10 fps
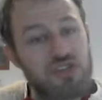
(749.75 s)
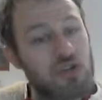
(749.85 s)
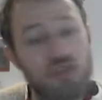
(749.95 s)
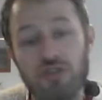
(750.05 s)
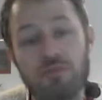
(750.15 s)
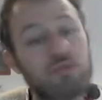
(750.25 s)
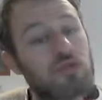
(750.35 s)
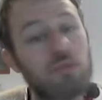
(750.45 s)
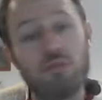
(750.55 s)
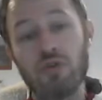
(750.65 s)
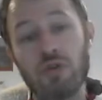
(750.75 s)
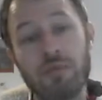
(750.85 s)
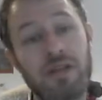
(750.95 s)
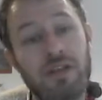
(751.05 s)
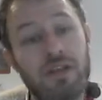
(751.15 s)
So something could have
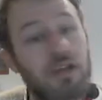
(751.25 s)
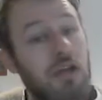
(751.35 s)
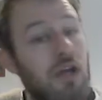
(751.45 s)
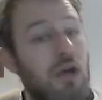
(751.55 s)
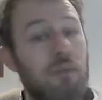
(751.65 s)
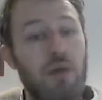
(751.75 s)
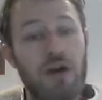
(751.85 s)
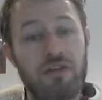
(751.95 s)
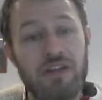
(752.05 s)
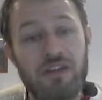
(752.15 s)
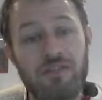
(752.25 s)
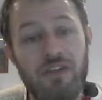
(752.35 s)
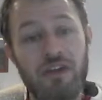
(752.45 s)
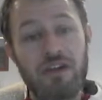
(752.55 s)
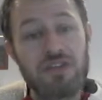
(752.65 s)
been like modern
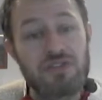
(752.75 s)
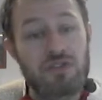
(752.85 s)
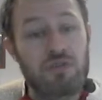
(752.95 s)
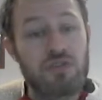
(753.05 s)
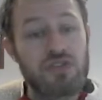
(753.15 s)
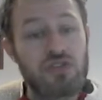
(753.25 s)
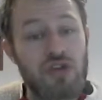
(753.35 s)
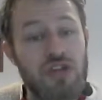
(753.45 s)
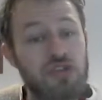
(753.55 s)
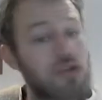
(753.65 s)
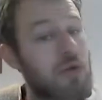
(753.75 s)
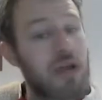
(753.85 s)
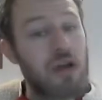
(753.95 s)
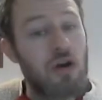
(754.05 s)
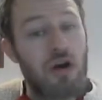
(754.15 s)
interference coming straight through here,